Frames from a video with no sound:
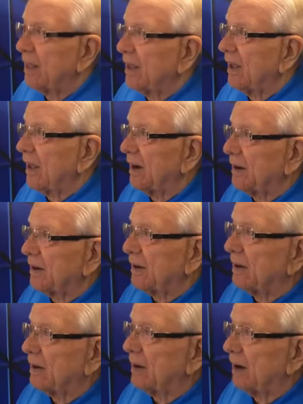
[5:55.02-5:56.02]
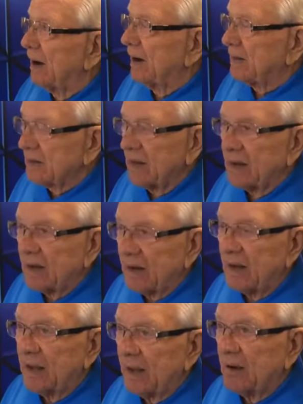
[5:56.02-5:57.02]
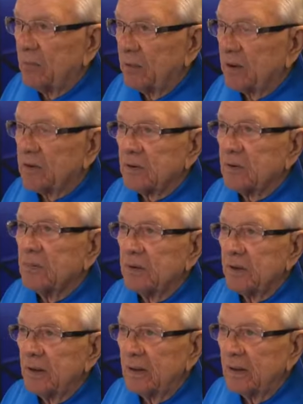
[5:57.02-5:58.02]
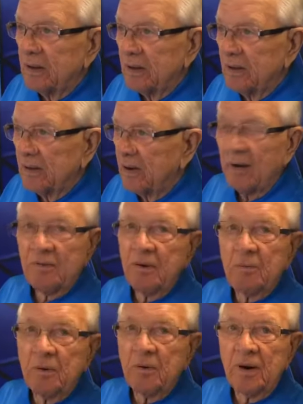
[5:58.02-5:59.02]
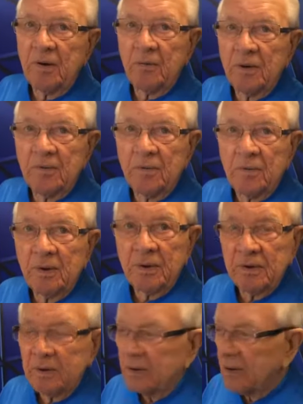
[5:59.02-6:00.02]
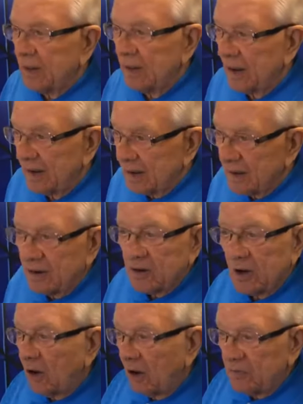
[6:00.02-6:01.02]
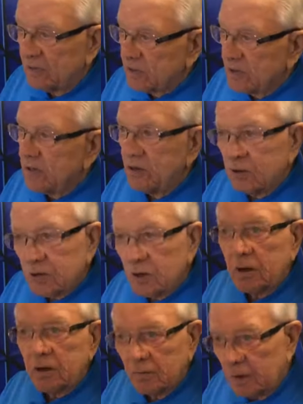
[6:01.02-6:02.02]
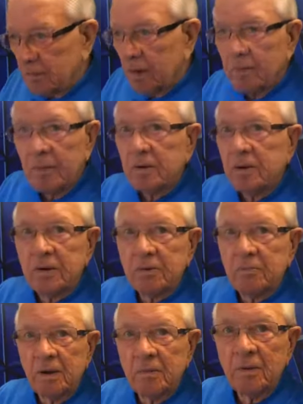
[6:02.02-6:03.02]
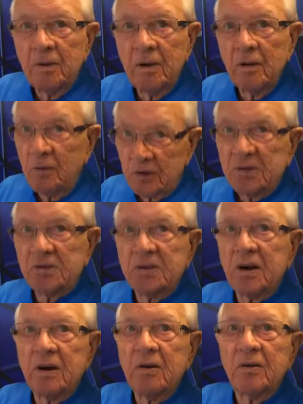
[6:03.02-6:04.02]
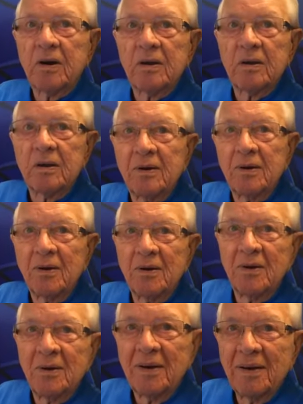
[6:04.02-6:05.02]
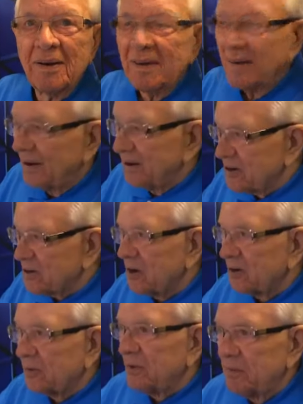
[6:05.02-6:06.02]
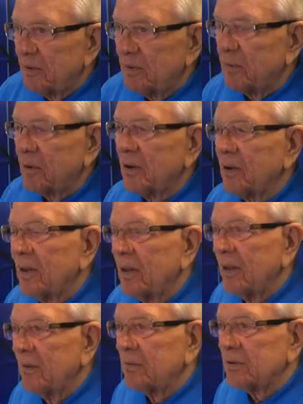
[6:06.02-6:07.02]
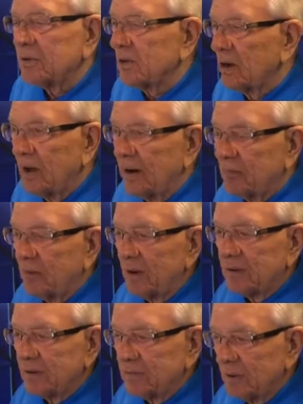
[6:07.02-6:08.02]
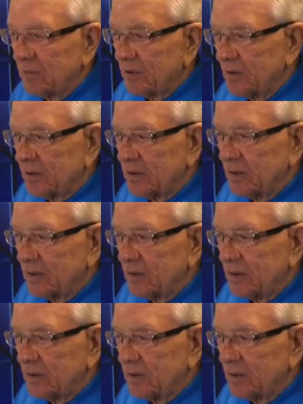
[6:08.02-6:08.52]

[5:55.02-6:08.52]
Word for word: And uh, I think Eddie had a picture of me every parade we ever went to. And all of a sudden, you start to remember these people, which is scary, you know. and you start to remember. But there's a lot of pleasant memories.